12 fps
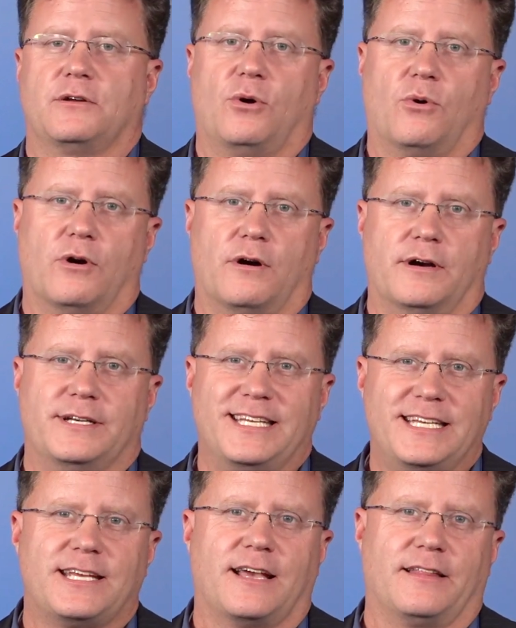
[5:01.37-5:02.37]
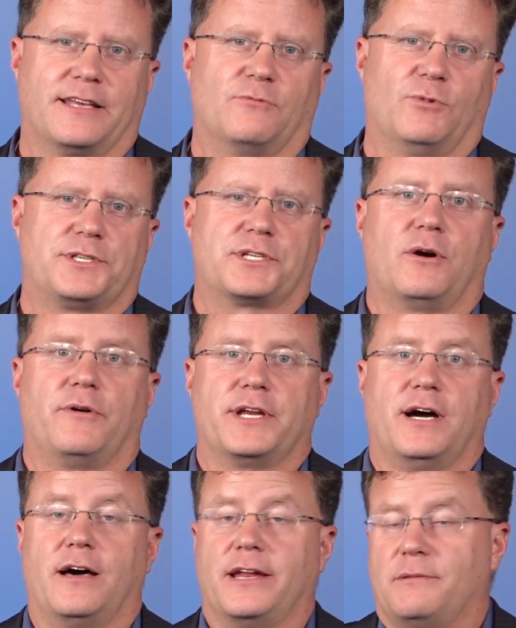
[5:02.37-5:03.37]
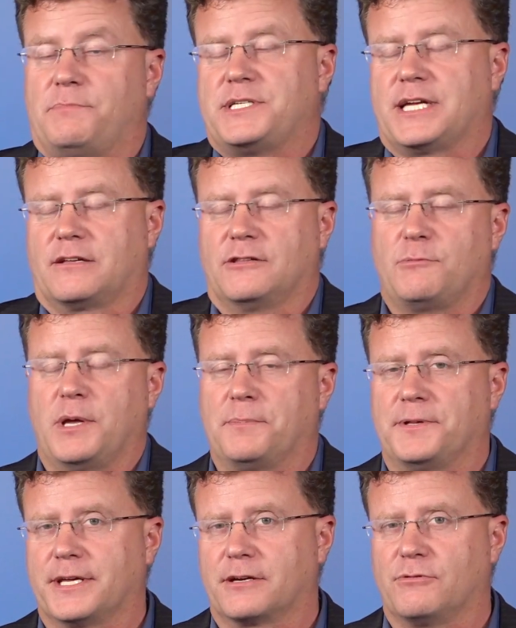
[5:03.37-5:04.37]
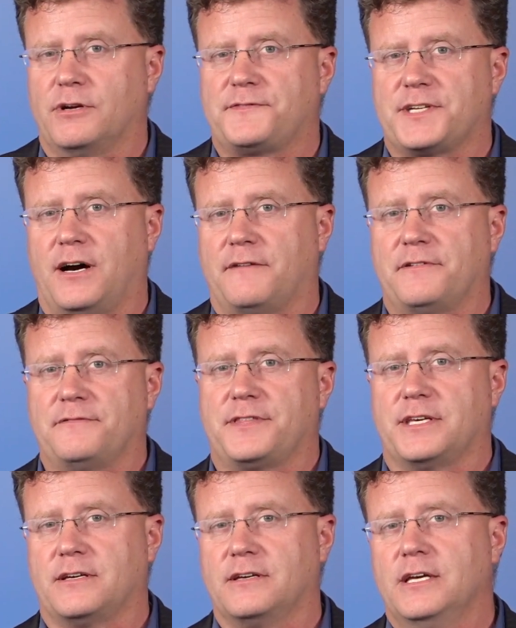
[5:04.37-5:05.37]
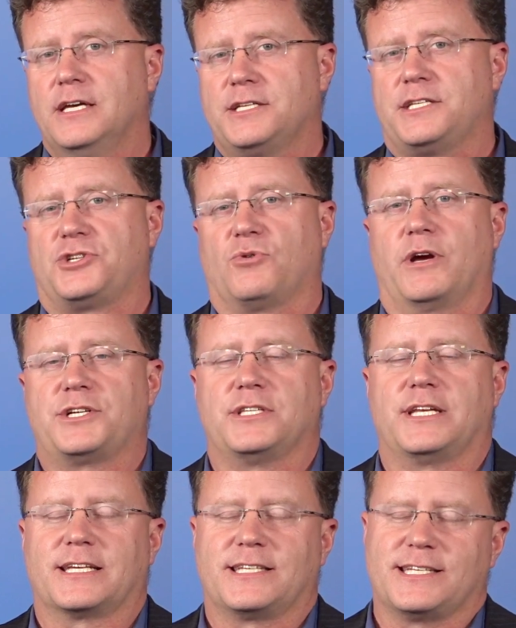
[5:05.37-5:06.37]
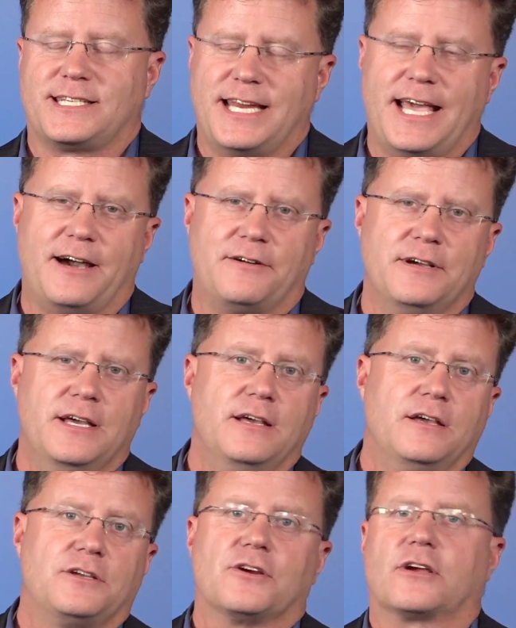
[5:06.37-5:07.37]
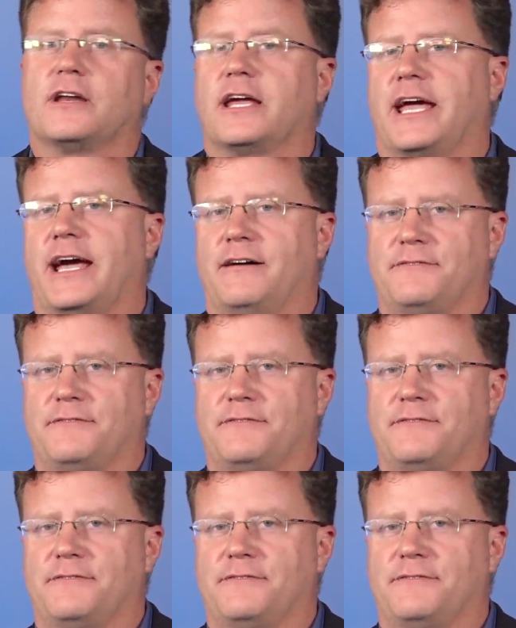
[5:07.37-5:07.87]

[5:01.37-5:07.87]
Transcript: or detailing what's going on, and particularly people that grift off of the situation that exists now, you're going to have